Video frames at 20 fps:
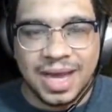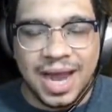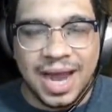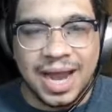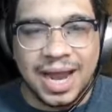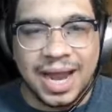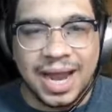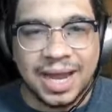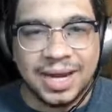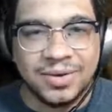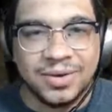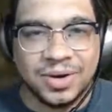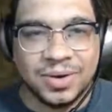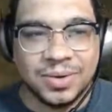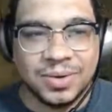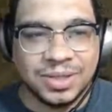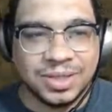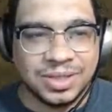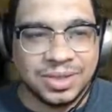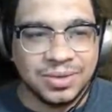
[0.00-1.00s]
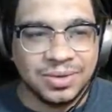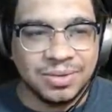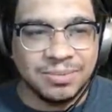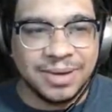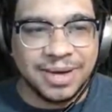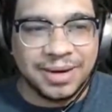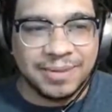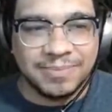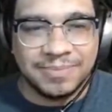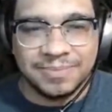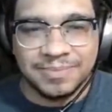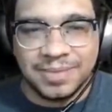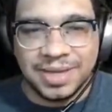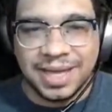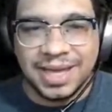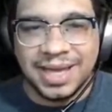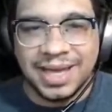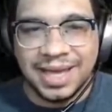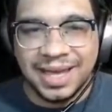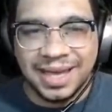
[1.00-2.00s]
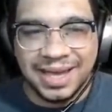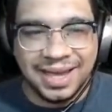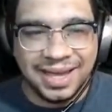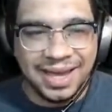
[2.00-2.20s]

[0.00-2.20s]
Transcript: I, I don't know what to do about him.